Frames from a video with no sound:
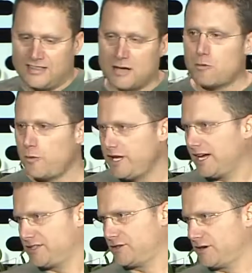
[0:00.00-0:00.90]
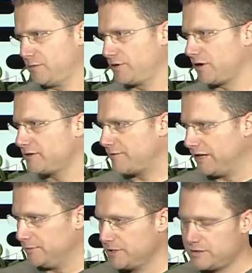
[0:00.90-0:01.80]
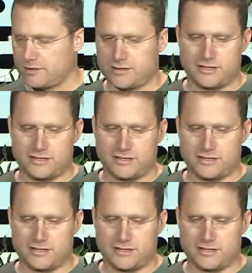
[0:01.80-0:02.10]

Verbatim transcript: And then when we got started with our development,